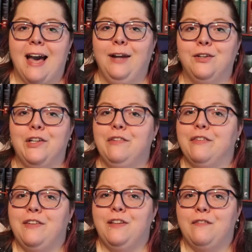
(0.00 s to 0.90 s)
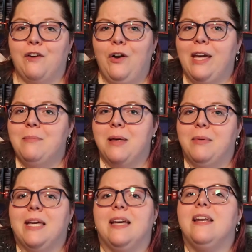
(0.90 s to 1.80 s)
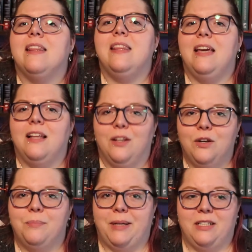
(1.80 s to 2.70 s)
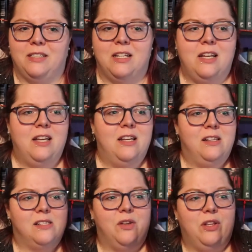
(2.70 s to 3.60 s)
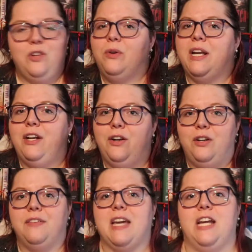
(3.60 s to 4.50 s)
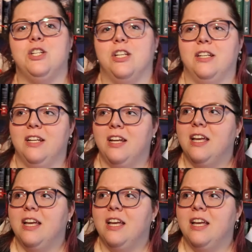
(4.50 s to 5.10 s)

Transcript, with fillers: I don't know, if you're feeling froggy, maybe hit the alert button so that you'll get a notification